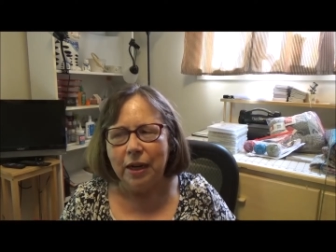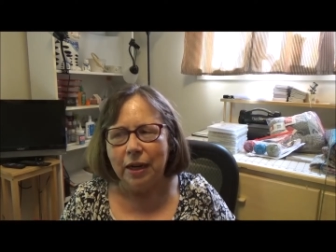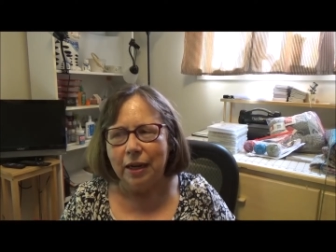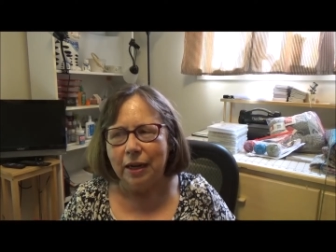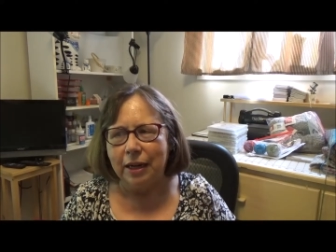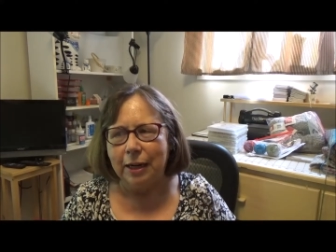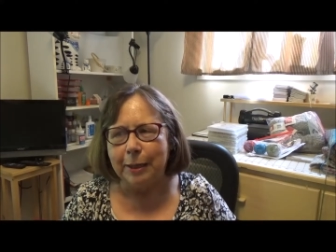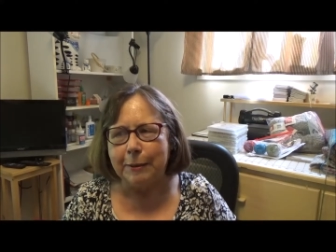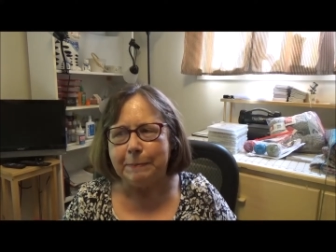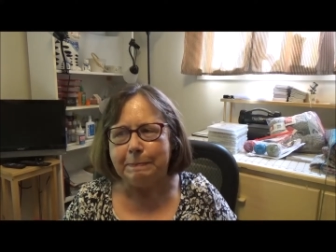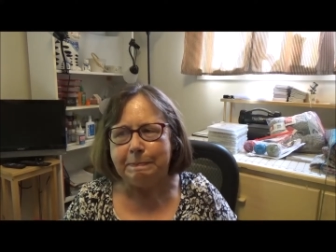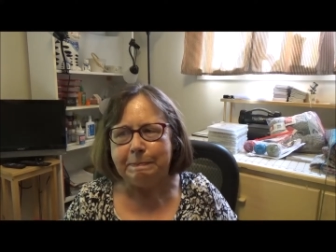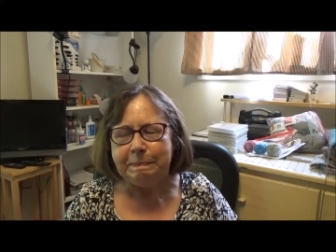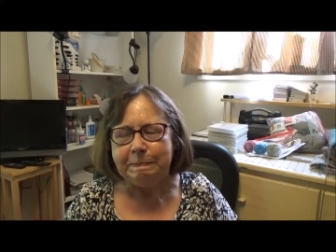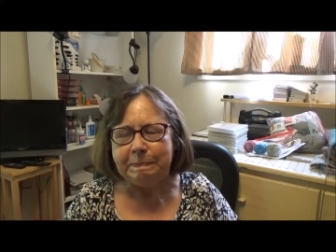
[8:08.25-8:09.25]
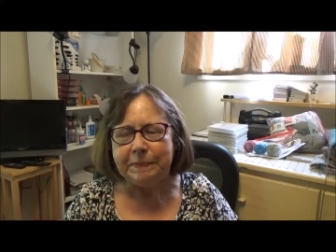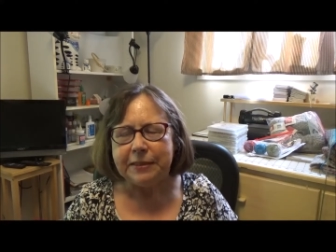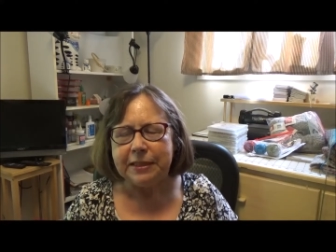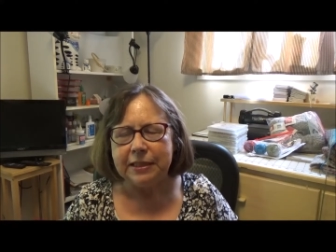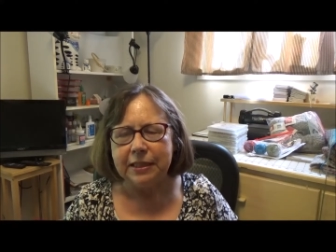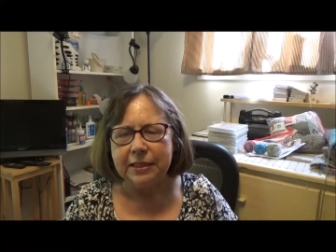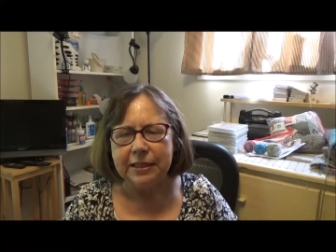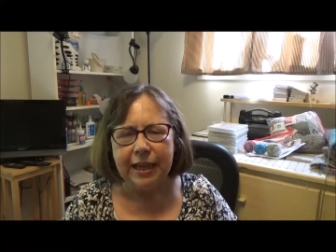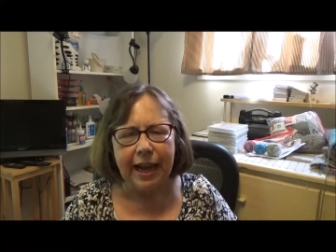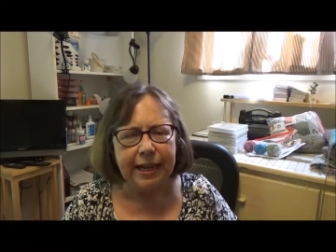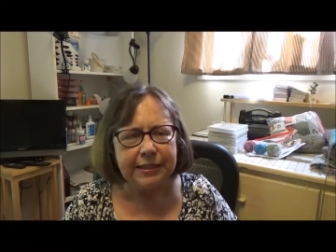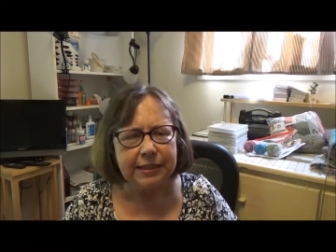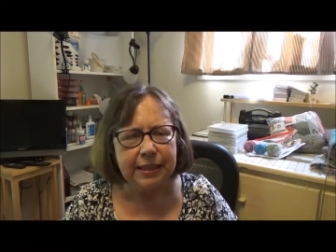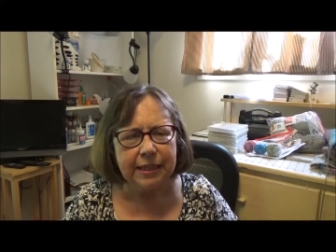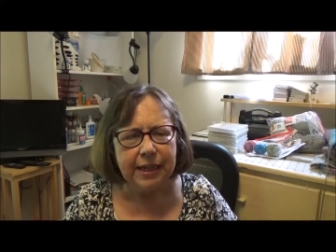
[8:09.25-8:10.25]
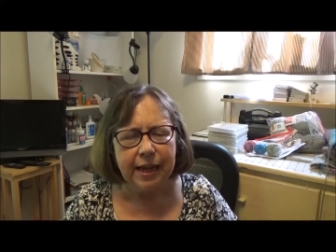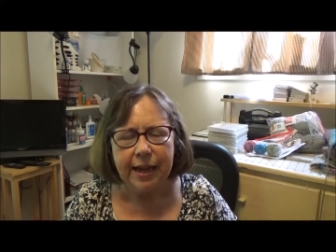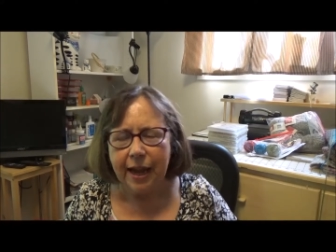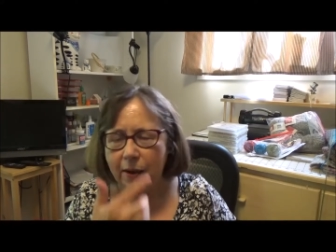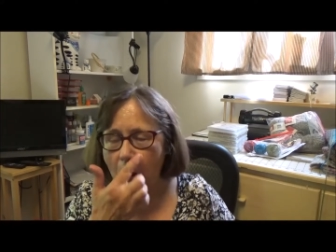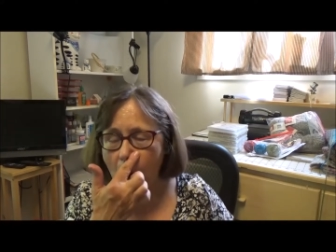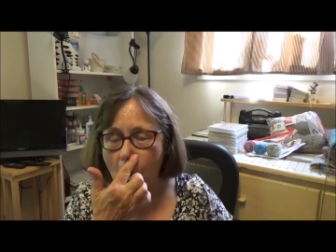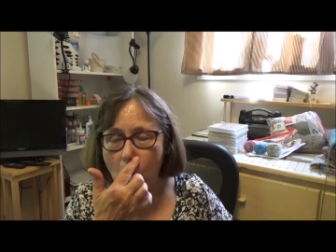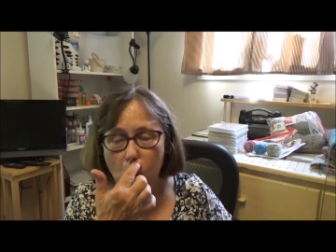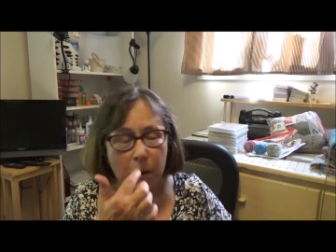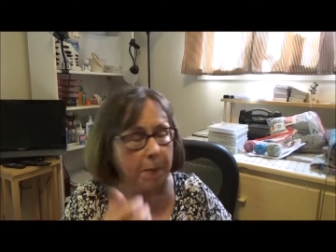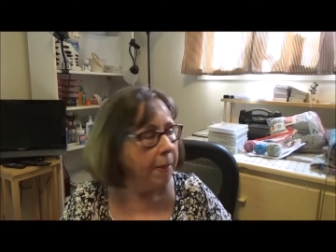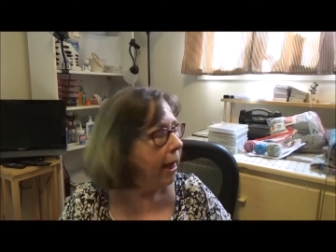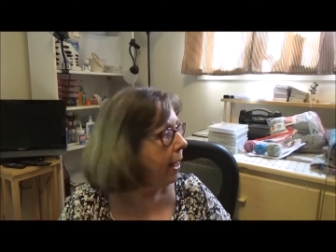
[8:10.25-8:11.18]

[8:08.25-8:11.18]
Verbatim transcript: Um, the last thing I have, oh,